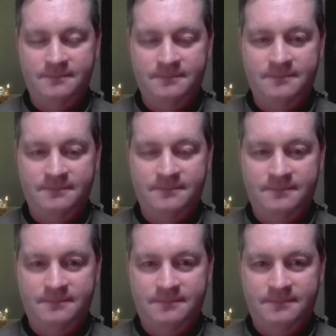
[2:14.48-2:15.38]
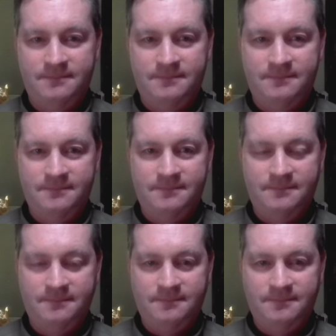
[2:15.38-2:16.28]

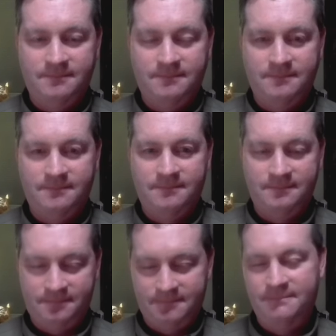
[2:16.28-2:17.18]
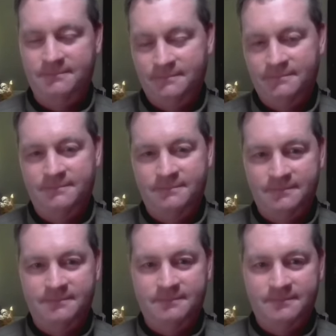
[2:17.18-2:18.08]

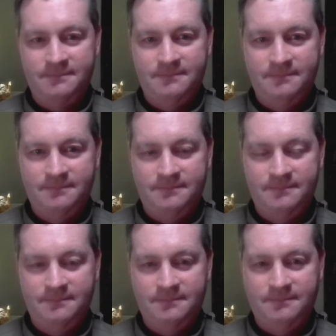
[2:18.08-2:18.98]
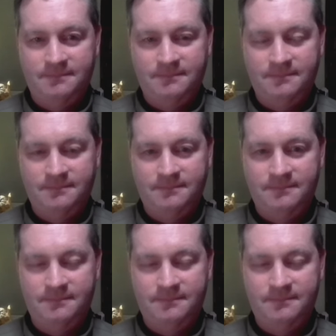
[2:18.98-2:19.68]
This person isn't speaking.